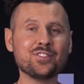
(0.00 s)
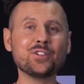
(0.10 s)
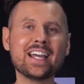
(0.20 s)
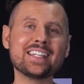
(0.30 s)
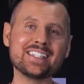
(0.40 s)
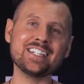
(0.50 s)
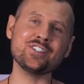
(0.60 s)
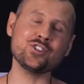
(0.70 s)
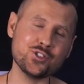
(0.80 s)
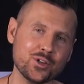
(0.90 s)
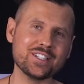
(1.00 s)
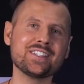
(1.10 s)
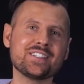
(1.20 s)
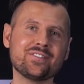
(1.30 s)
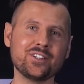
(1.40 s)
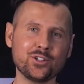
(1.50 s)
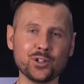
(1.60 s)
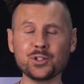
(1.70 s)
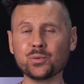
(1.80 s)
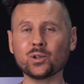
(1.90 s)
If you guys enjoyed this
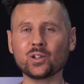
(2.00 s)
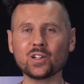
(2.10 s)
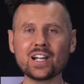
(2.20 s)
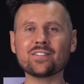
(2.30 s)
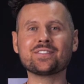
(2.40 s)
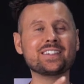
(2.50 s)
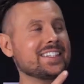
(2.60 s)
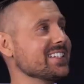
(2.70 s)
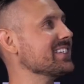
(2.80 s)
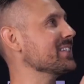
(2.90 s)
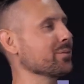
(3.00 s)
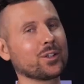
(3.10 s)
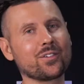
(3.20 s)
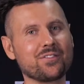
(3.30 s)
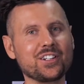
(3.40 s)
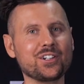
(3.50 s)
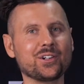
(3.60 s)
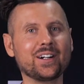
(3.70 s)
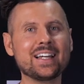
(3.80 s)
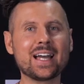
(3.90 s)
video, you will love this similar
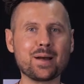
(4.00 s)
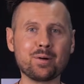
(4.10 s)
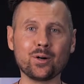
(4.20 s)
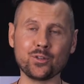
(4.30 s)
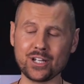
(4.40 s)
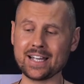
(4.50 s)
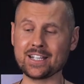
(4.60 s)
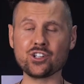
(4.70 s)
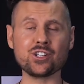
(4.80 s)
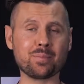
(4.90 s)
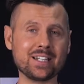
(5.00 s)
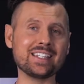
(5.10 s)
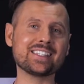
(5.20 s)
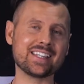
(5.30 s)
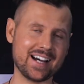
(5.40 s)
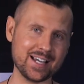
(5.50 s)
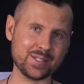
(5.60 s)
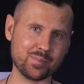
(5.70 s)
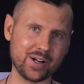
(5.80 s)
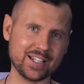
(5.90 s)
video about the Japanese
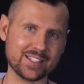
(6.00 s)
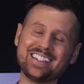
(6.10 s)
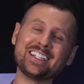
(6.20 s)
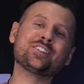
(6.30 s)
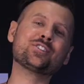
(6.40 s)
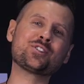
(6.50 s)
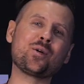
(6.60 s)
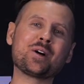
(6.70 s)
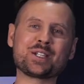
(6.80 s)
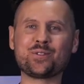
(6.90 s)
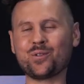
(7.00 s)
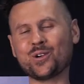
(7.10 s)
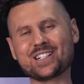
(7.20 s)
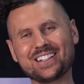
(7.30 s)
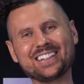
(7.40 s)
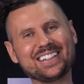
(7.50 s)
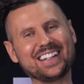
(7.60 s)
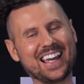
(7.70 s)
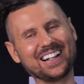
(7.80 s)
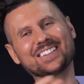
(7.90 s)
ice press. Thank you so much for watching
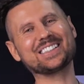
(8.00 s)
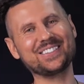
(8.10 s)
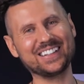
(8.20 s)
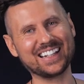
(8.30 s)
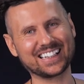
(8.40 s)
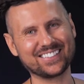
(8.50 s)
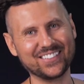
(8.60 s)
and I'll see you in the next